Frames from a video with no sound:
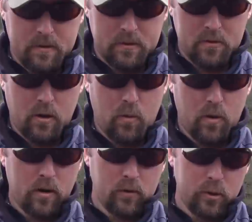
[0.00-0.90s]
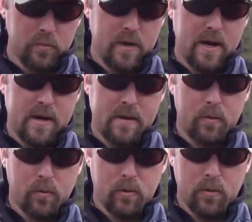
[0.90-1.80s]
saltwater loop knot,
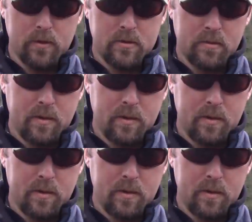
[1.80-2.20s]
or what some